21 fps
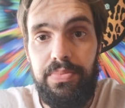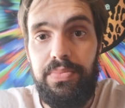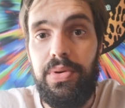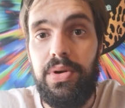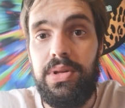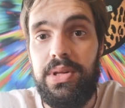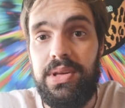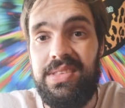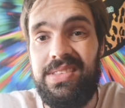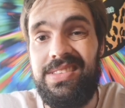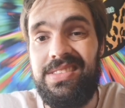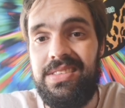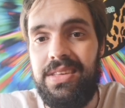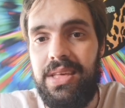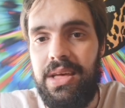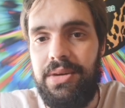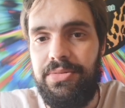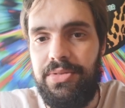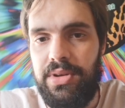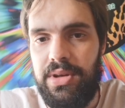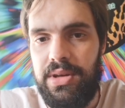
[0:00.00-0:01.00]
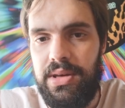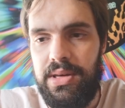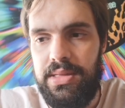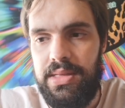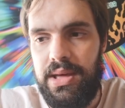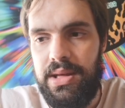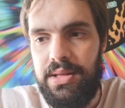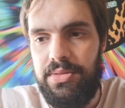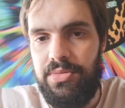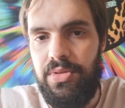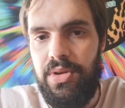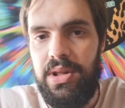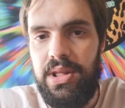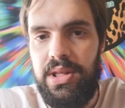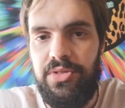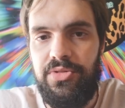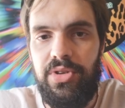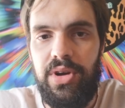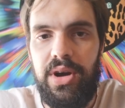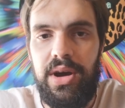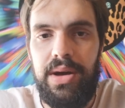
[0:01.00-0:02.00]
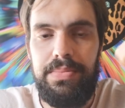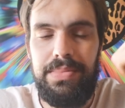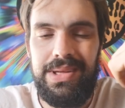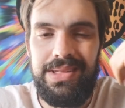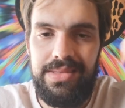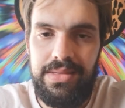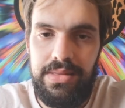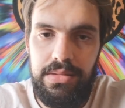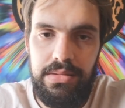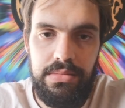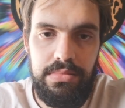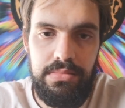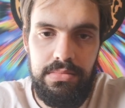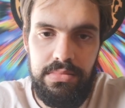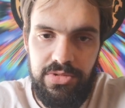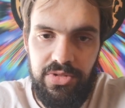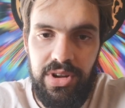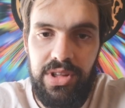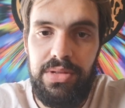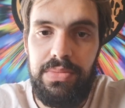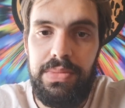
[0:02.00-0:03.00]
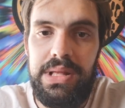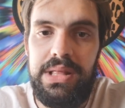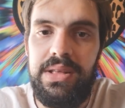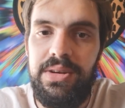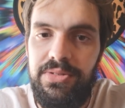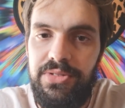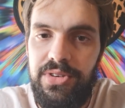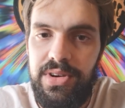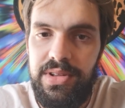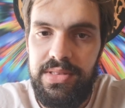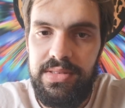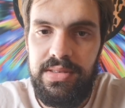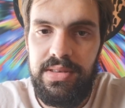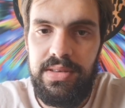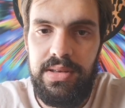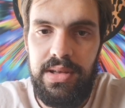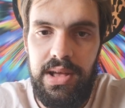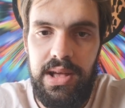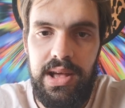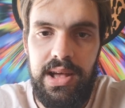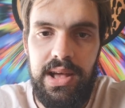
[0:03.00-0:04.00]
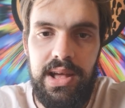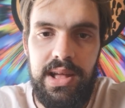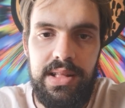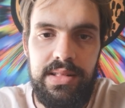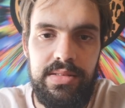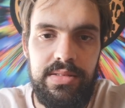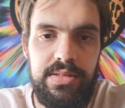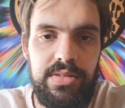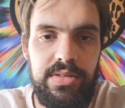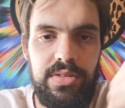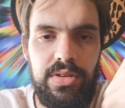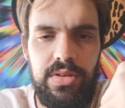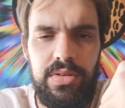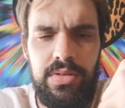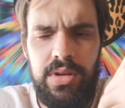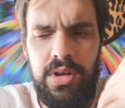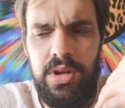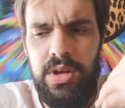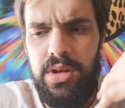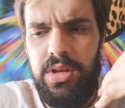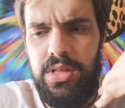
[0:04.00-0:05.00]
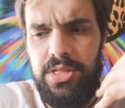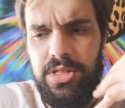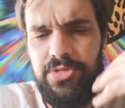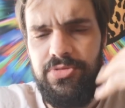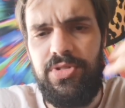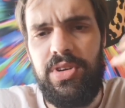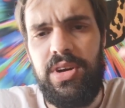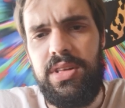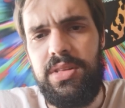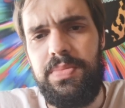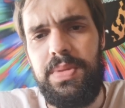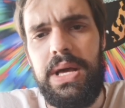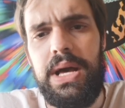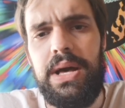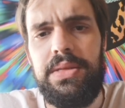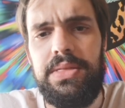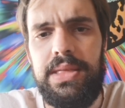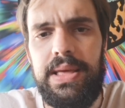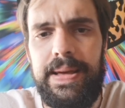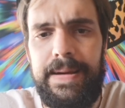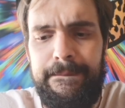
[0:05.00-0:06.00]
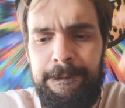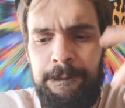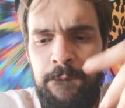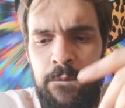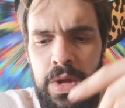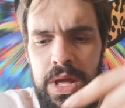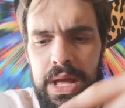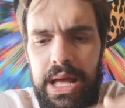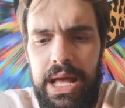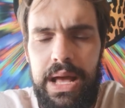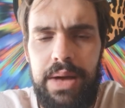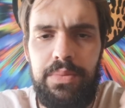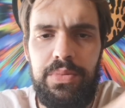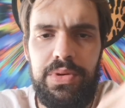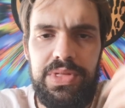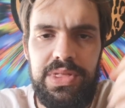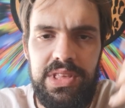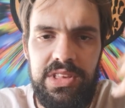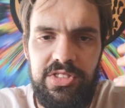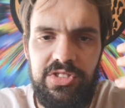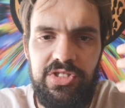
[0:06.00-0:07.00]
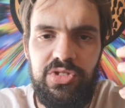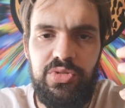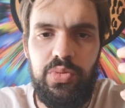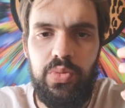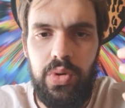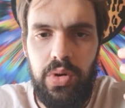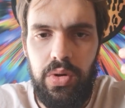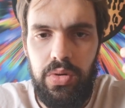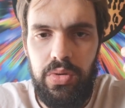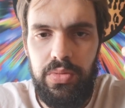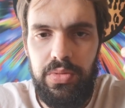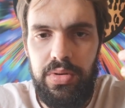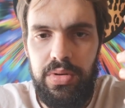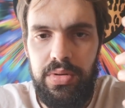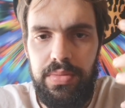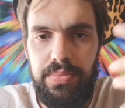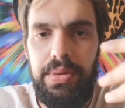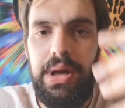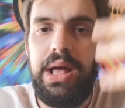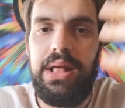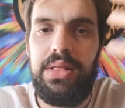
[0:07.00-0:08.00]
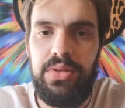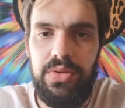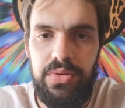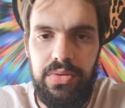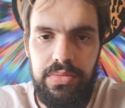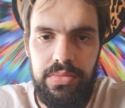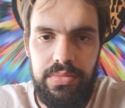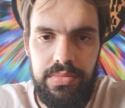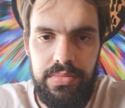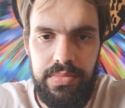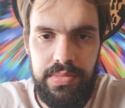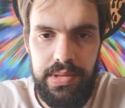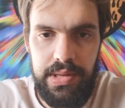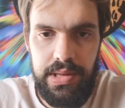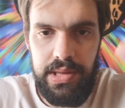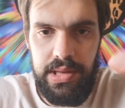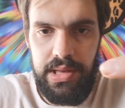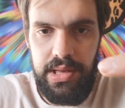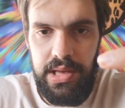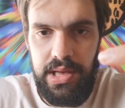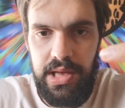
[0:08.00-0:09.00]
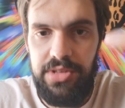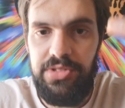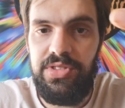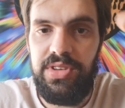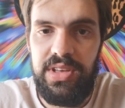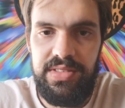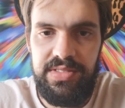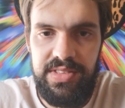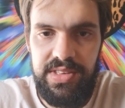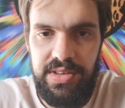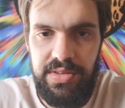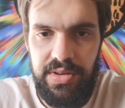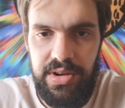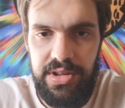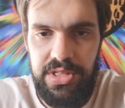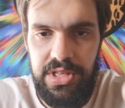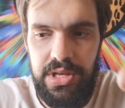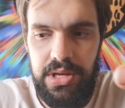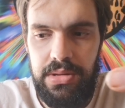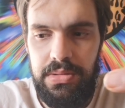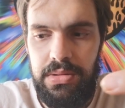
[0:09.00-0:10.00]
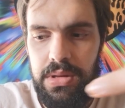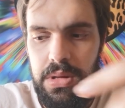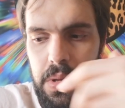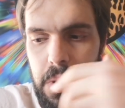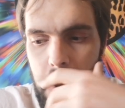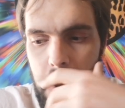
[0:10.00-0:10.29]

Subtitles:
products in South Africa that really try to be different and just try to be out there. And with this Swole panel, as you can see right here,